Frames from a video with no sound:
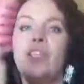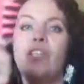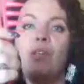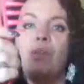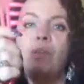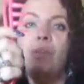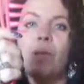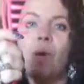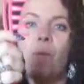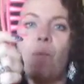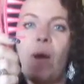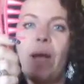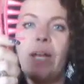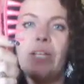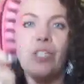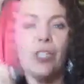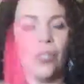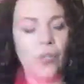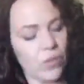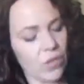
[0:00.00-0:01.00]
and use a
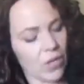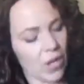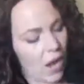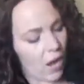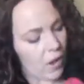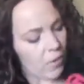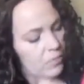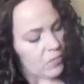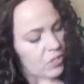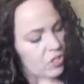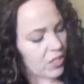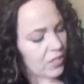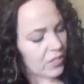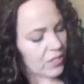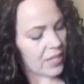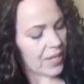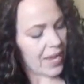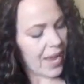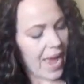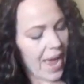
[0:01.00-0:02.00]
wide tooth comb
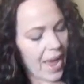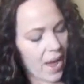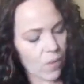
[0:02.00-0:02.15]
just to